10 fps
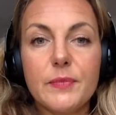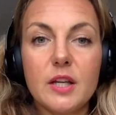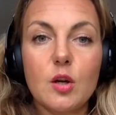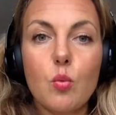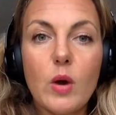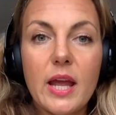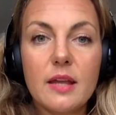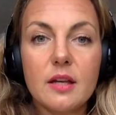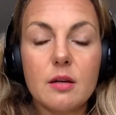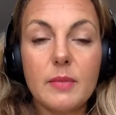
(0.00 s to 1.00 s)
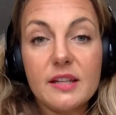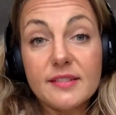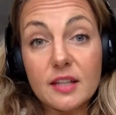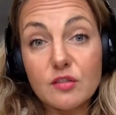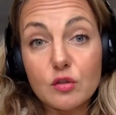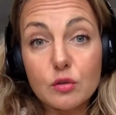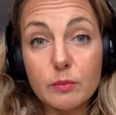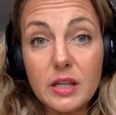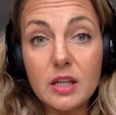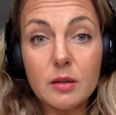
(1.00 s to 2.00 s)
in a way that it makes sense to
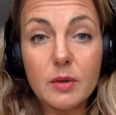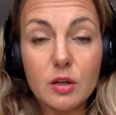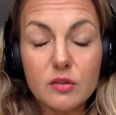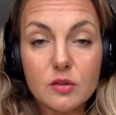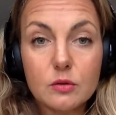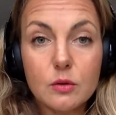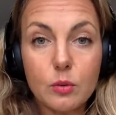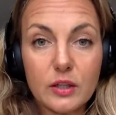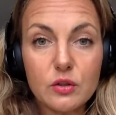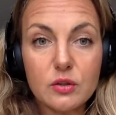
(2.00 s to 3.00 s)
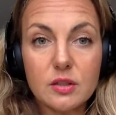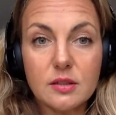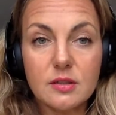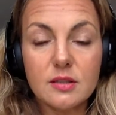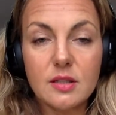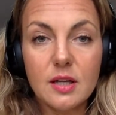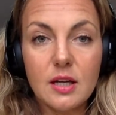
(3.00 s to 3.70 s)
me, but also questions